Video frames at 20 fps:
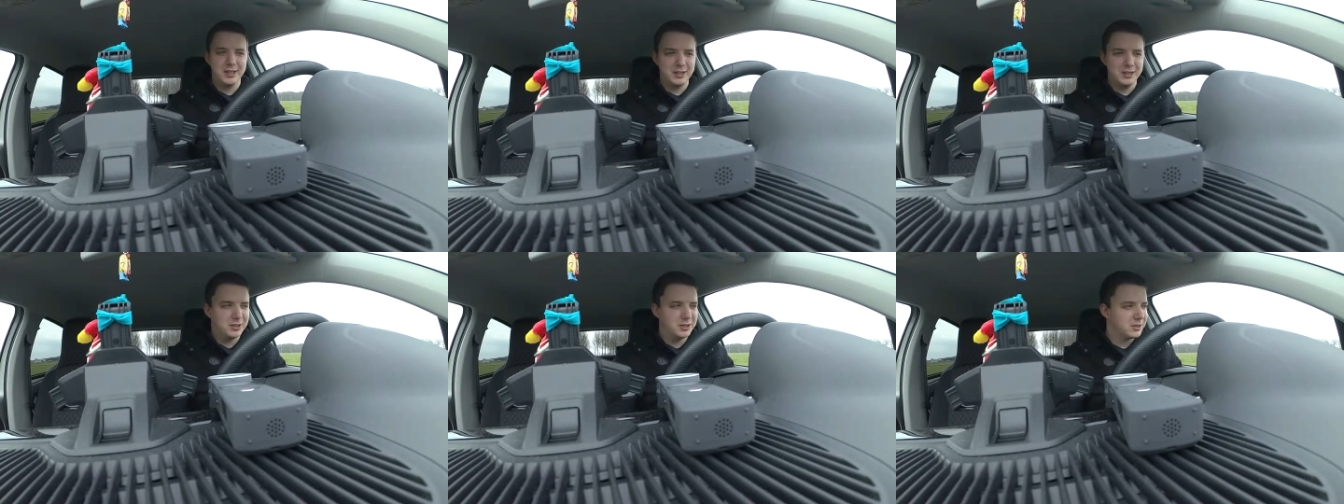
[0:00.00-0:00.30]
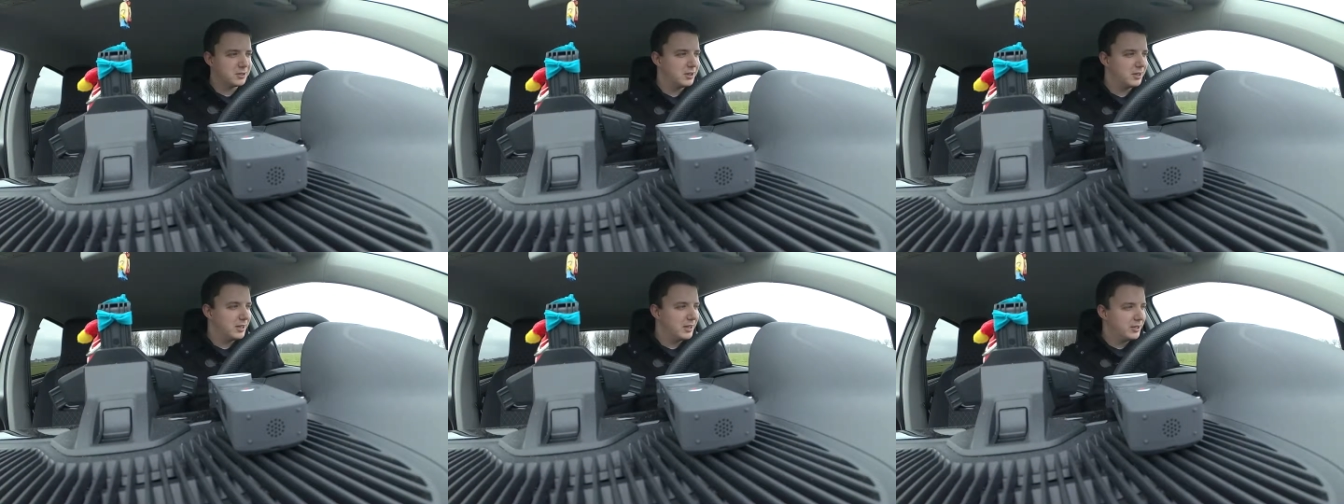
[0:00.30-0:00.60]
They
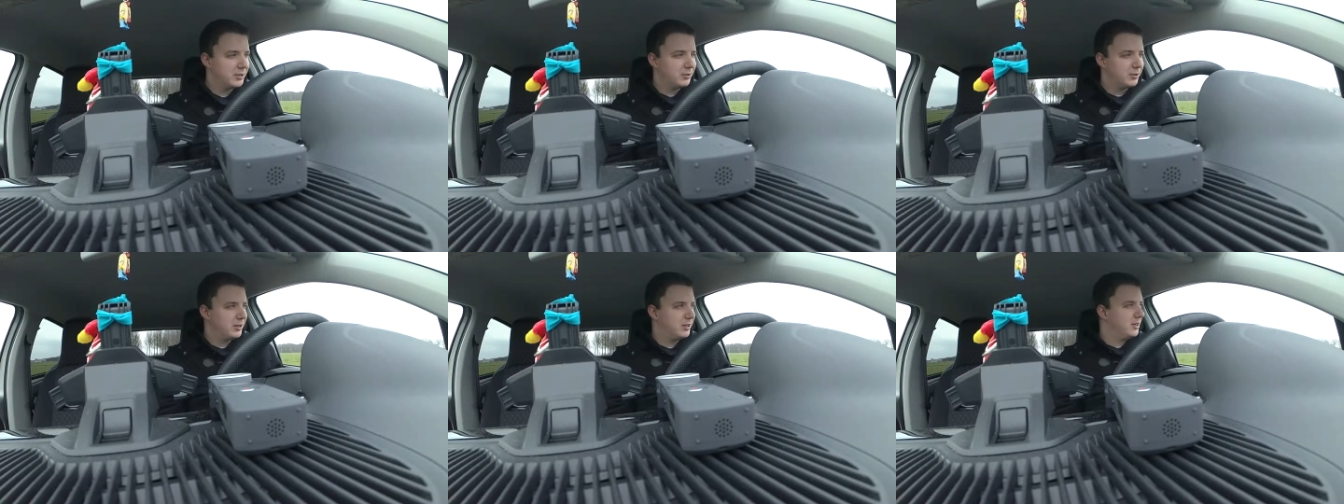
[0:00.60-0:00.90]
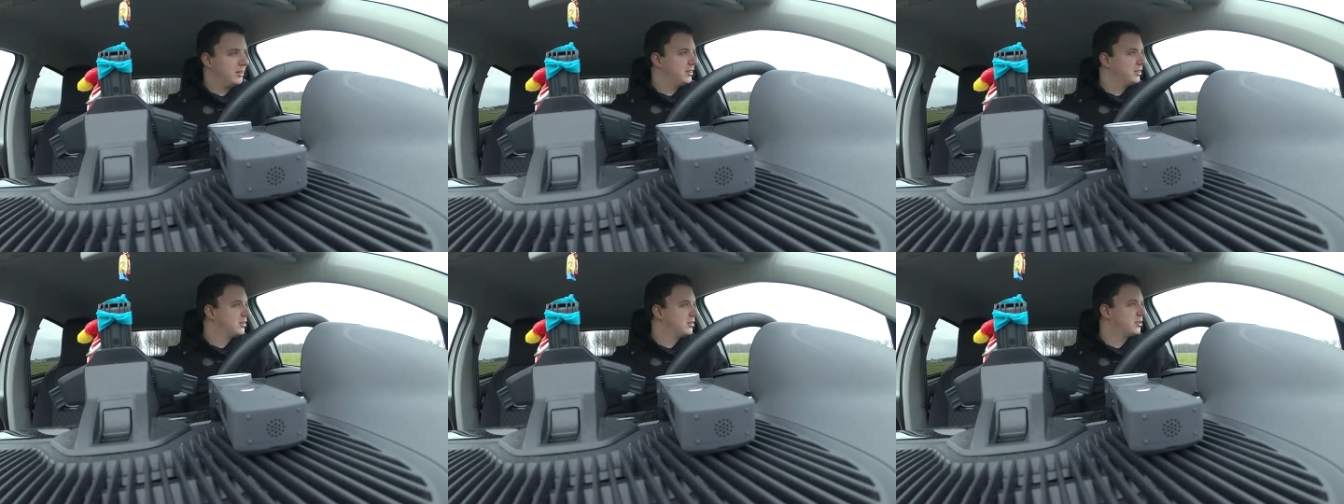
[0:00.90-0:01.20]
just
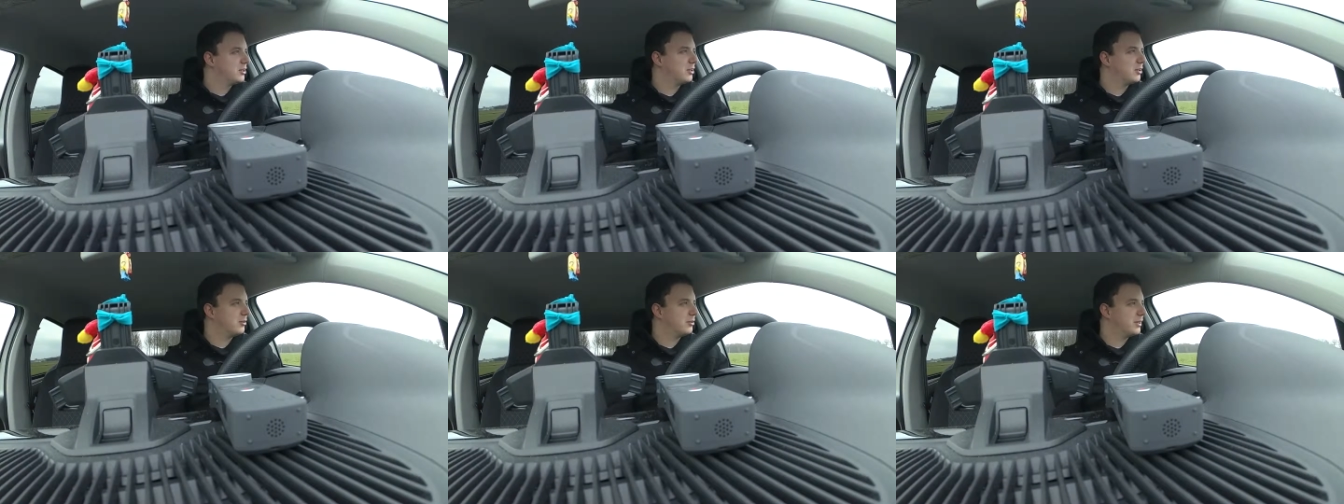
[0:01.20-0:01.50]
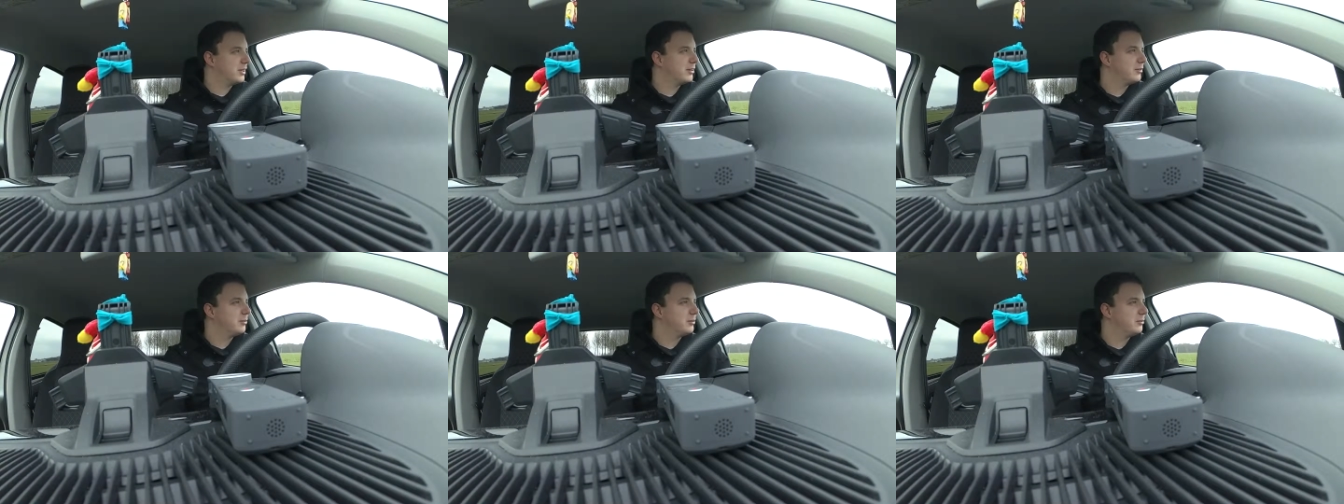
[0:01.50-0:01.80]
literally show